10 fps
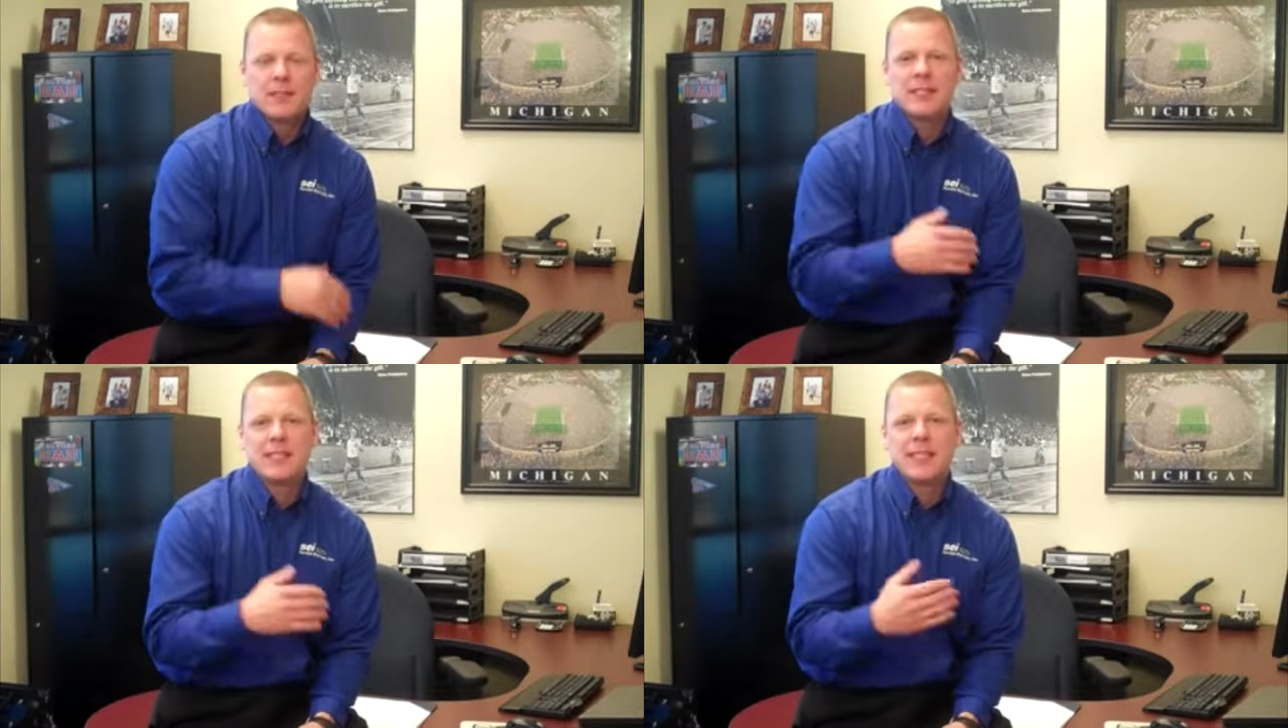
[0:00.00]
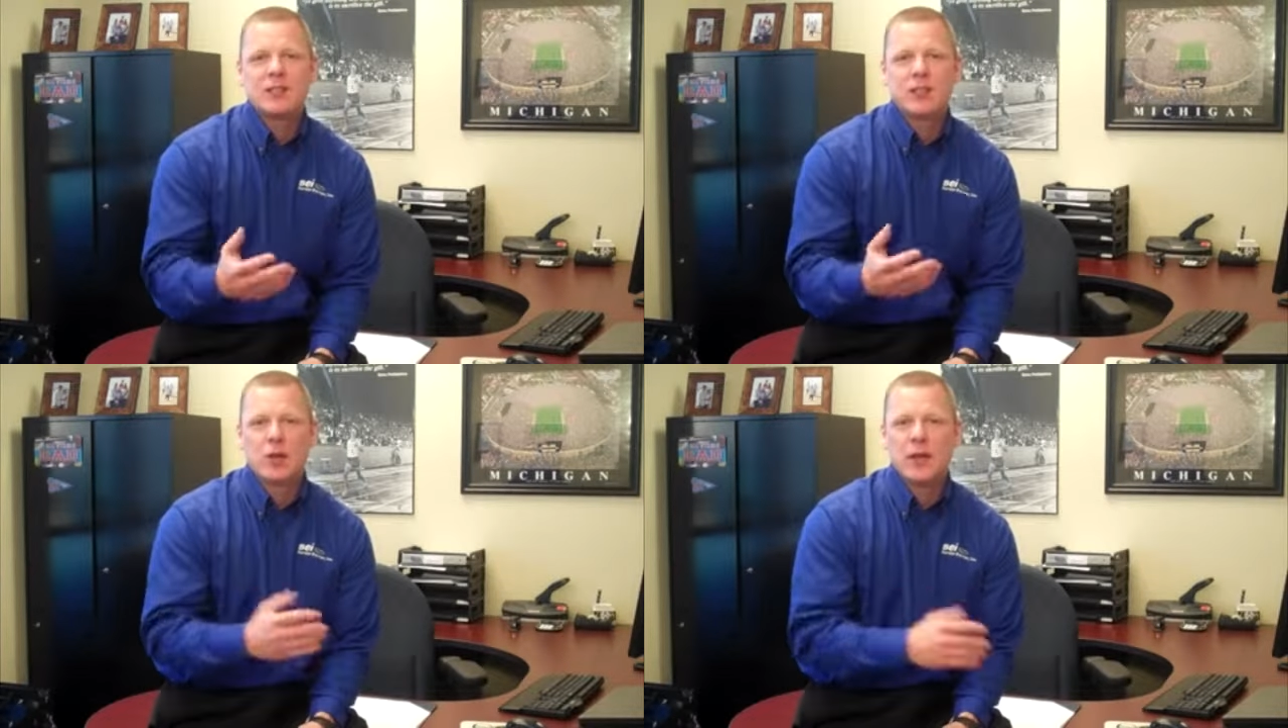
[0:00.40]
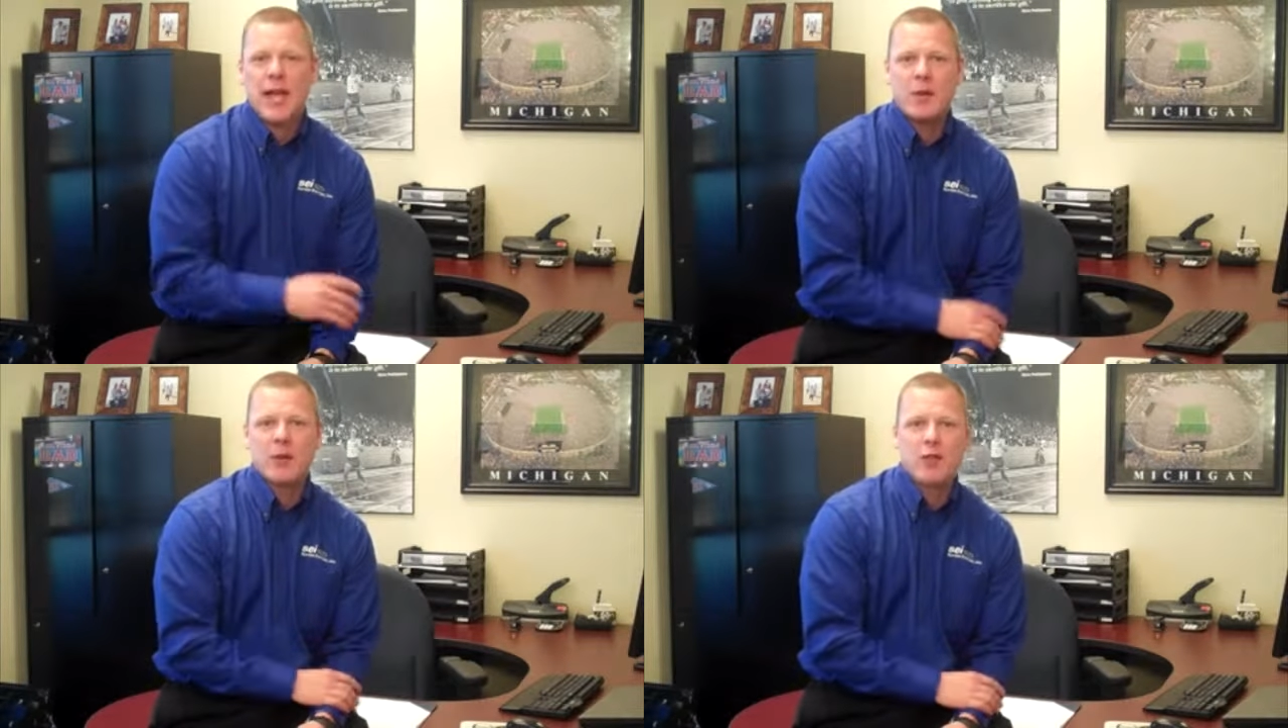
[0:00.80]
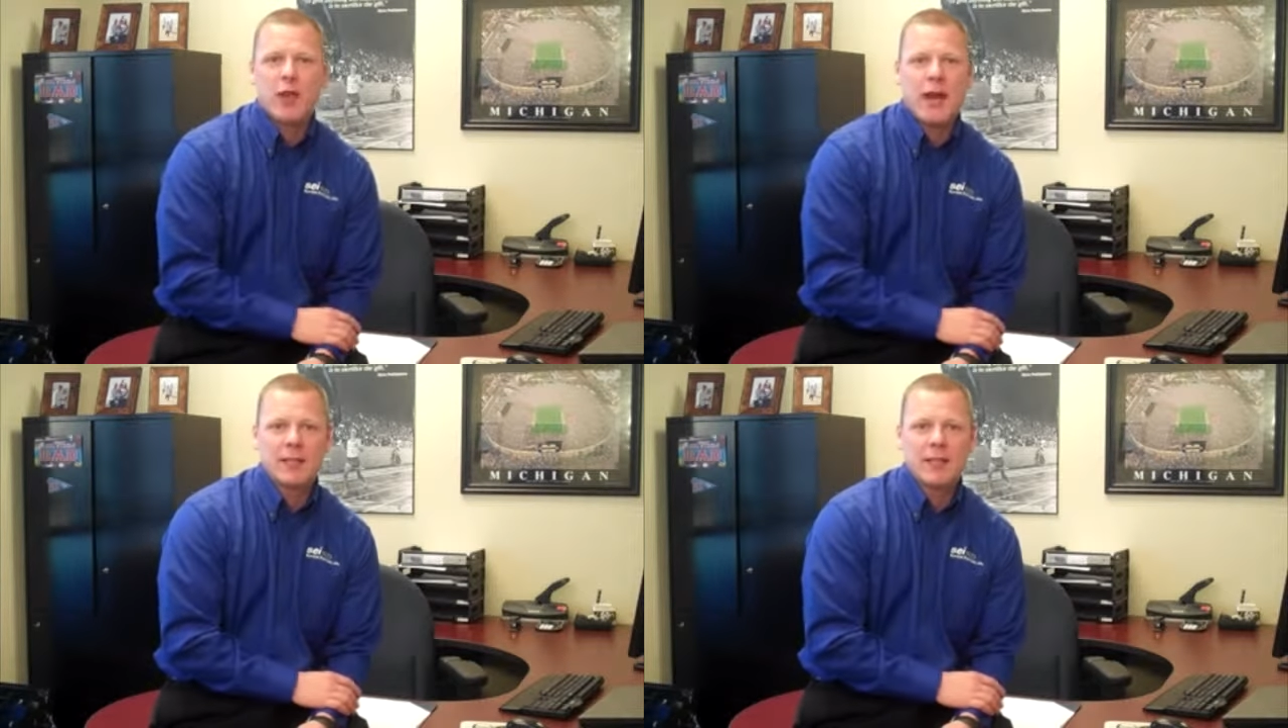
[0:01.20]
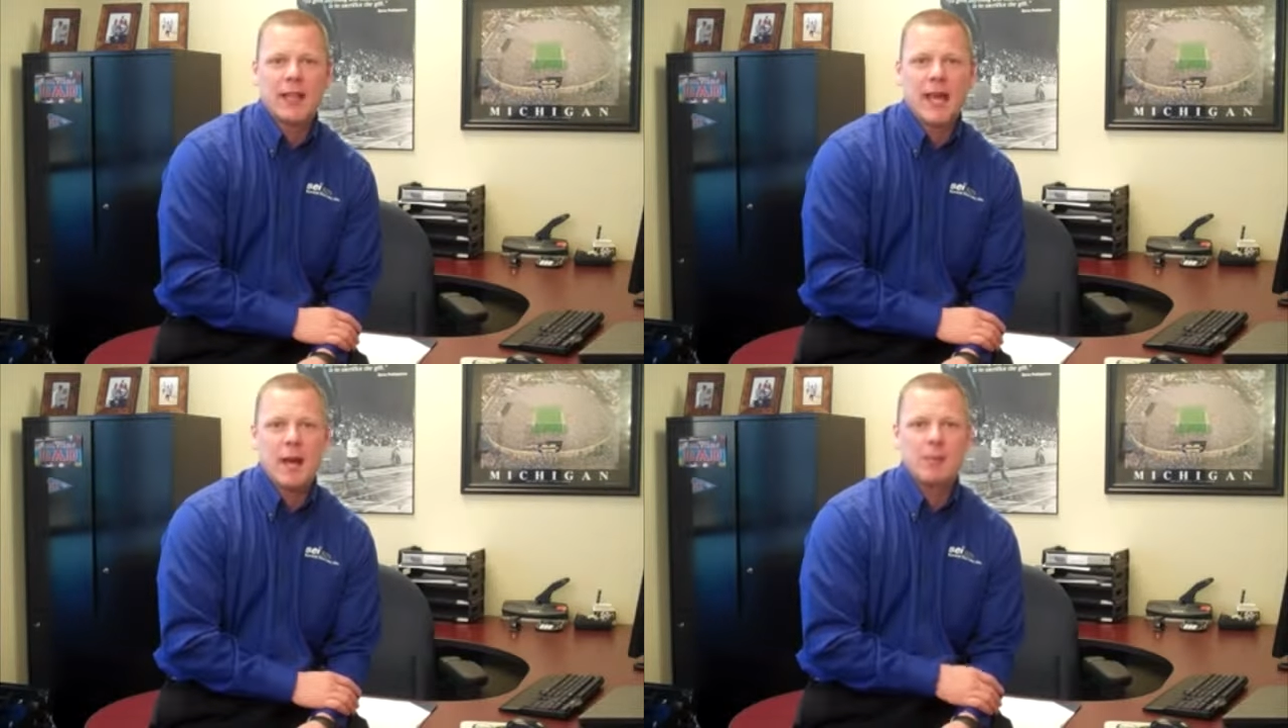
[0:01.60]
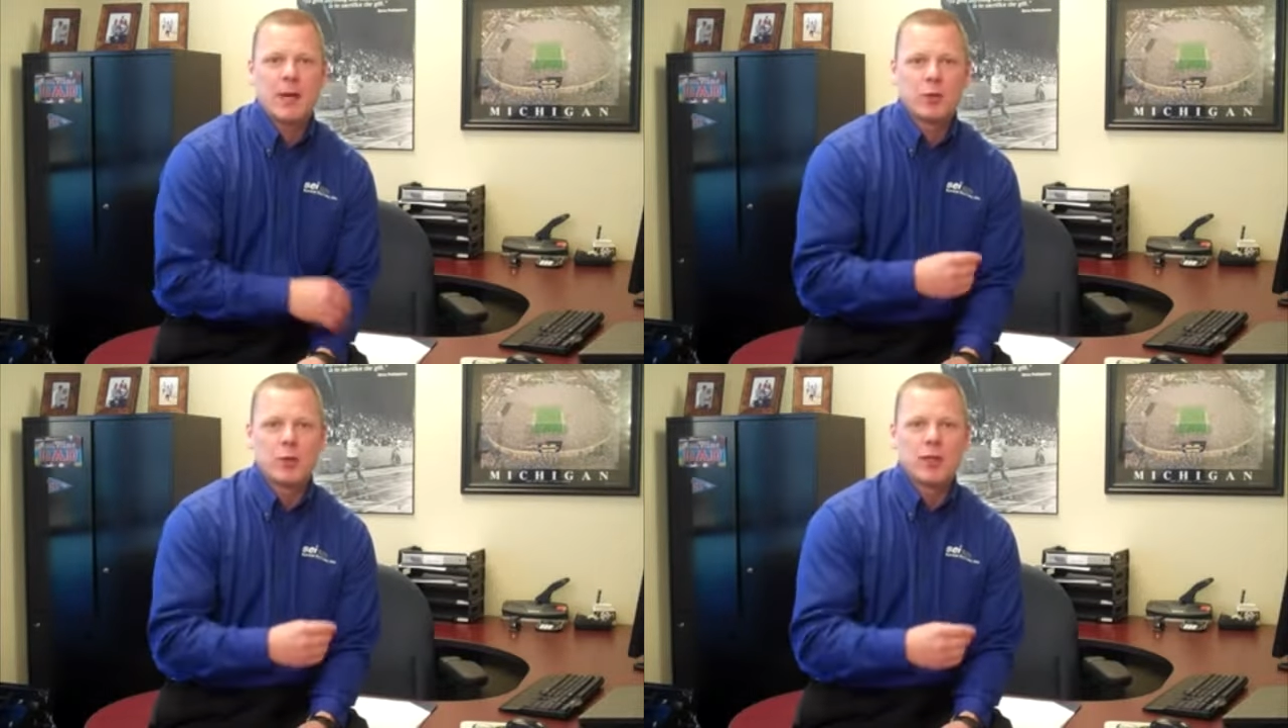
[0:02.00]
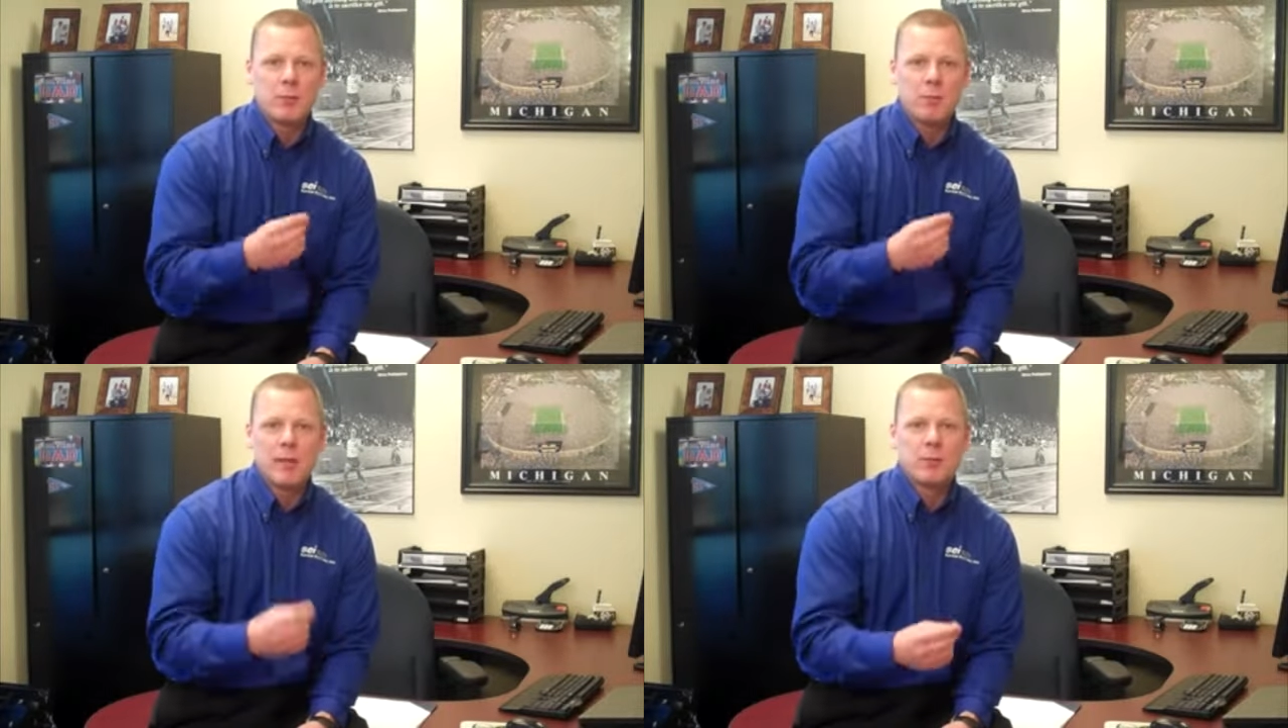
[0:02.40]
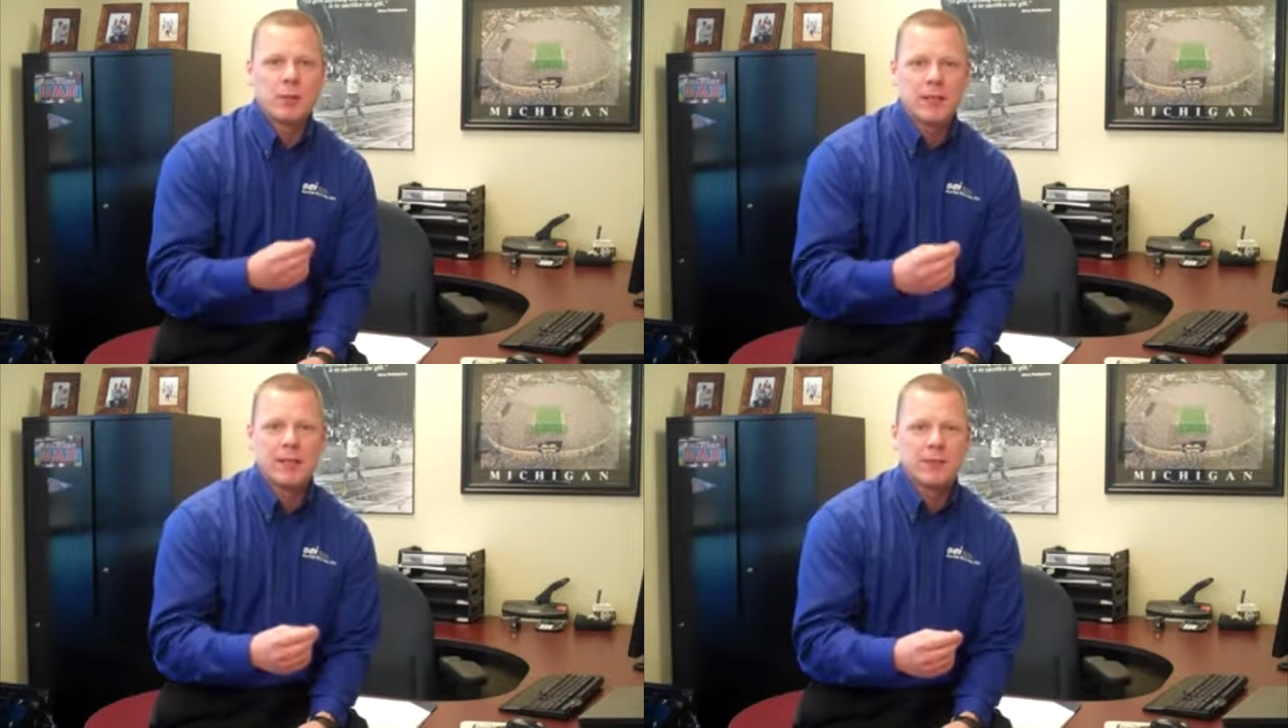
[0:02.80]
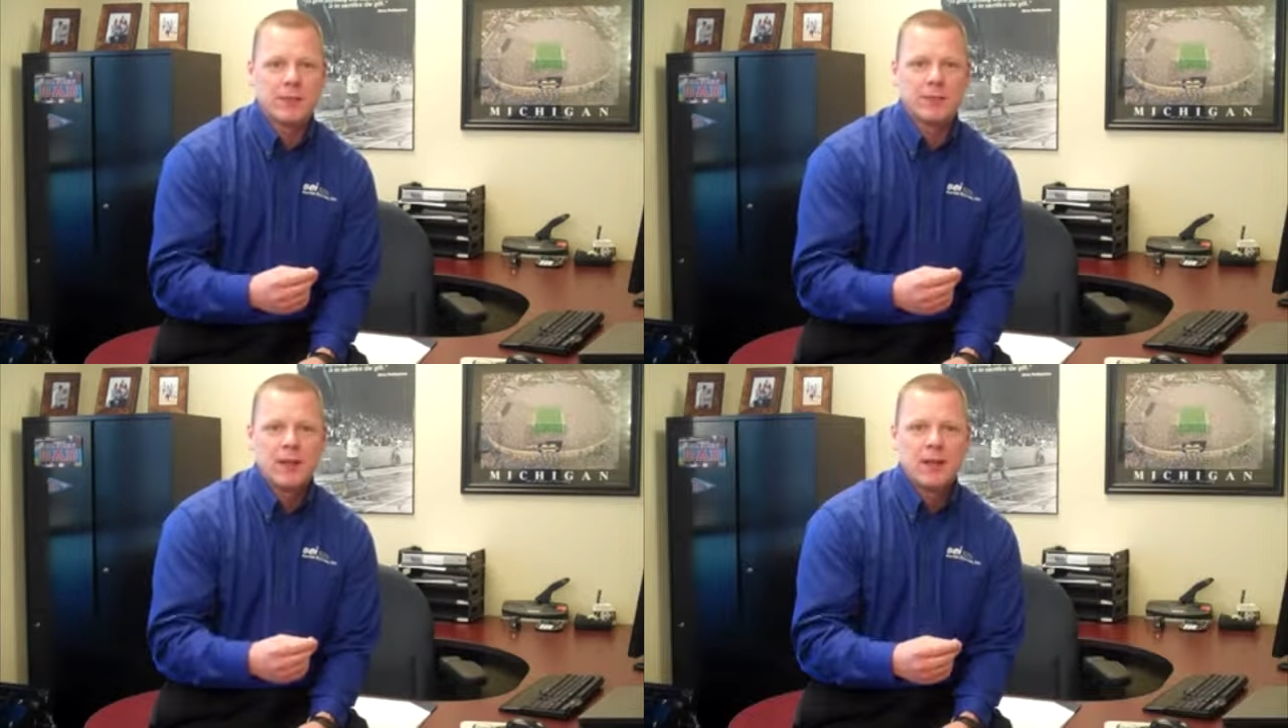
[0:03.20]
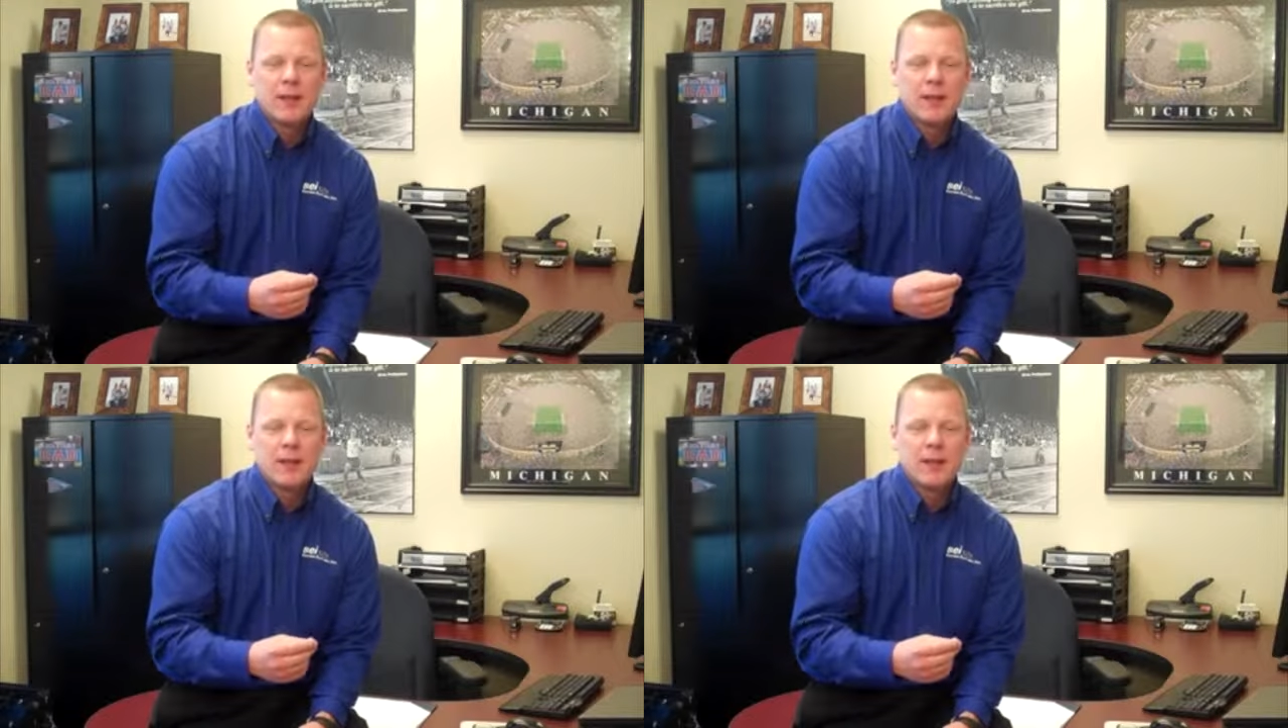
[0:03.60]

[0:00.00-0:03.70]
CDs are okay when you're traveling a lot, but I'm really a big believer